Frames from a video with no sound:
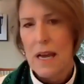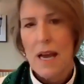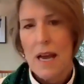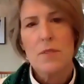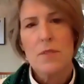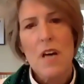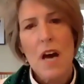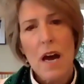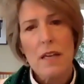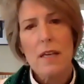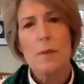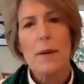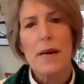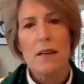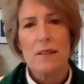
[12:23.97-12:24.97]
I'm talking
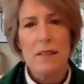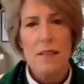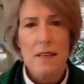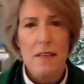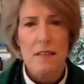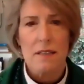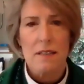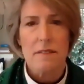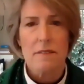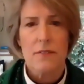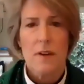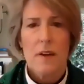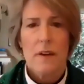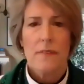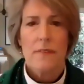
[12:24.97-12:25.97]
about love
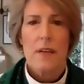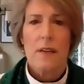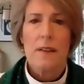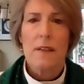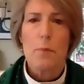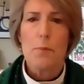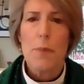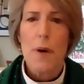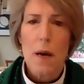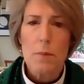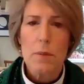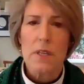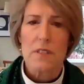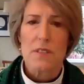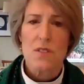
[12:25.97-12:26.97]
that in the
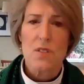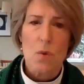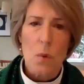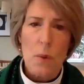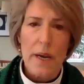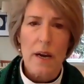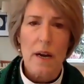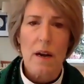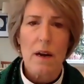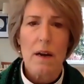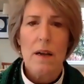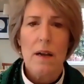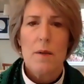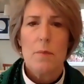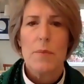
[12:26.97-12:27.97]
public square
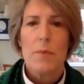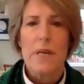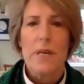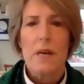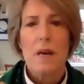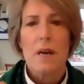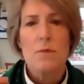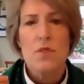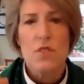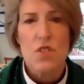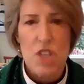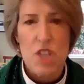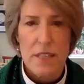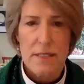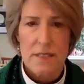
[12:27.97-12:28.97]
becomes
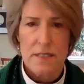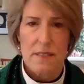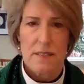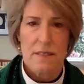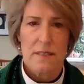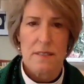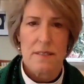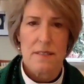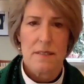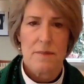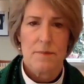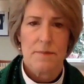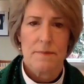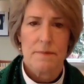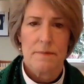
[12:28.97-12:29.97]
justice
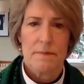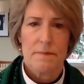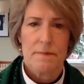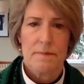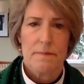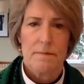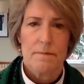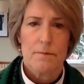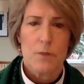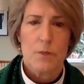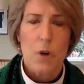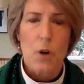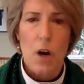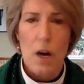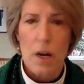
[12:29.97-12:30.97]

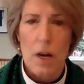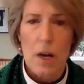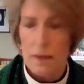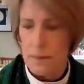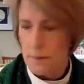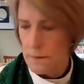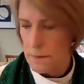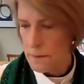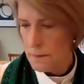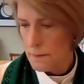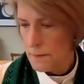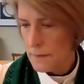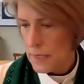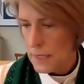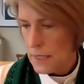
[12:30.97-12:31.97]
for all.
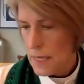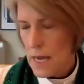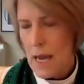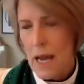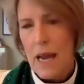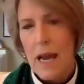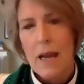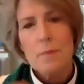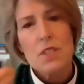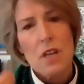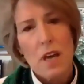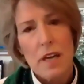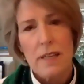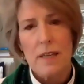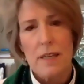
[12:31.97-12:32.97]
I'm
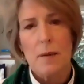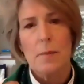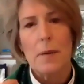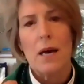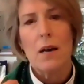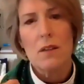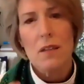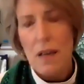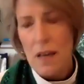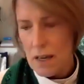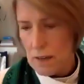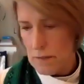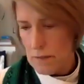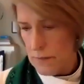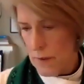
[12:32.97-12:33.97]
talking about
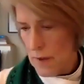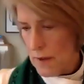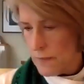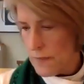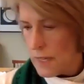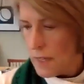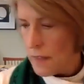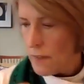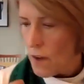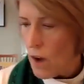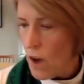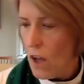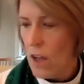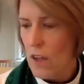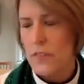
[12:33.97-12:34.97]
love that in the
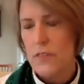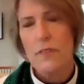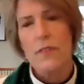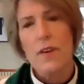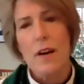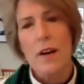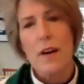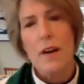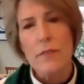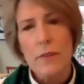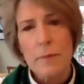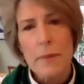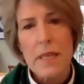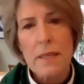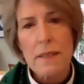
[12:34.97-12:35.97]
halls of
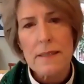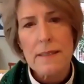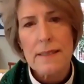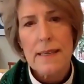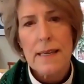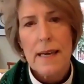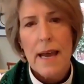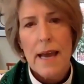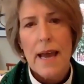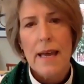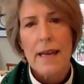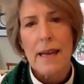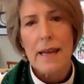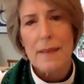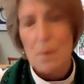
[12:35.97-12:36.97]
government
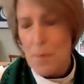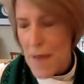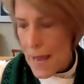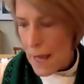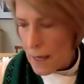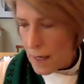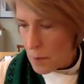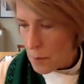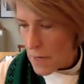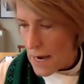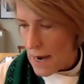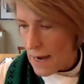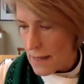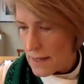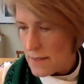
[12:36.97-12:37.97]
and at the ballot
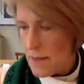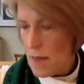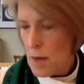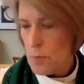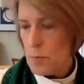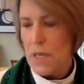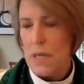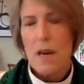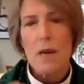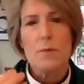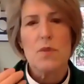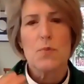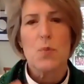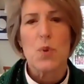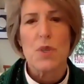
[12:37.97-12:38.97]
box
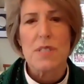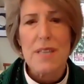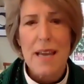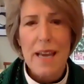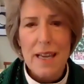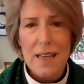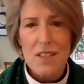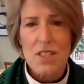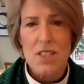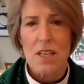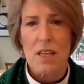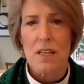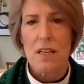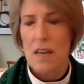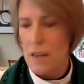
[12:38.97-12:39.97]
becomes
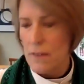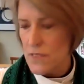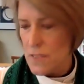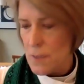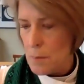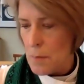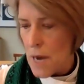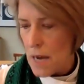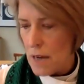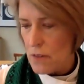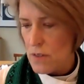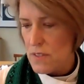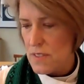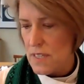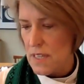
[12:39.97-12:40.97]
protection of
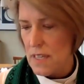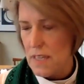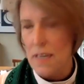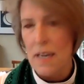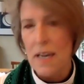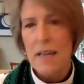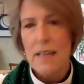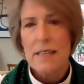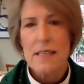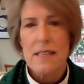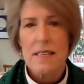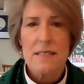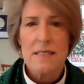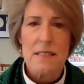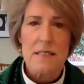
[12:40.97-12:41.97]
democracy that
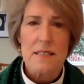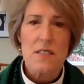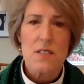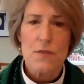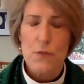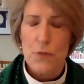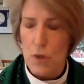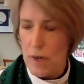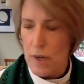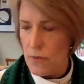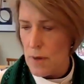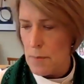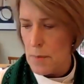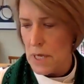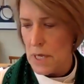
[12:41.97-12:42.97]
exists for
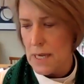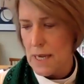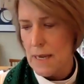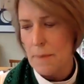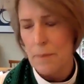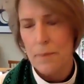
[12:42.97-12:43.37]
everybody